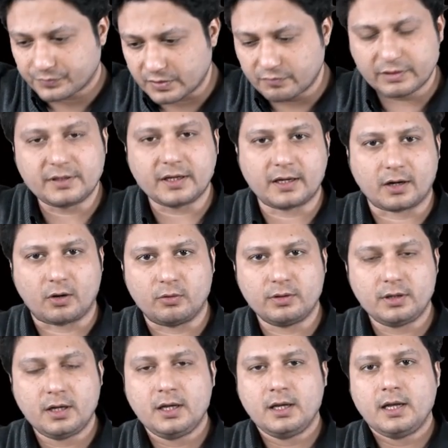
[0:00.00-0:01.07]
with the ground
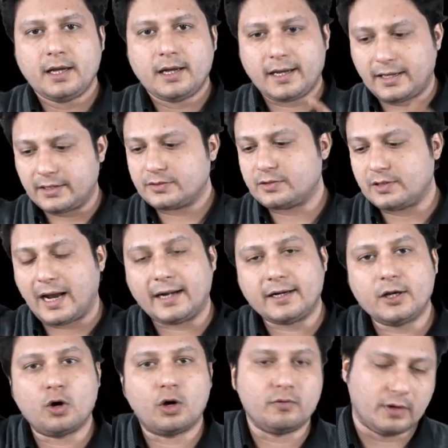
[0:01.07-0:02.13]
is
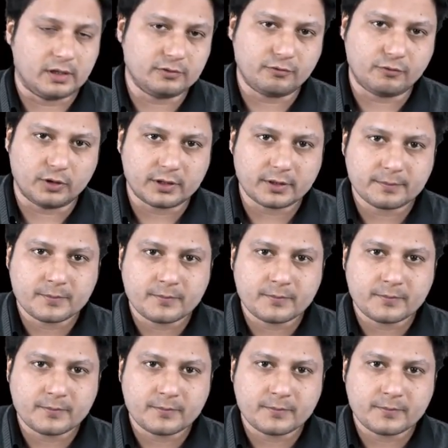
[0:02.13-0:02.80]
landing on one foot.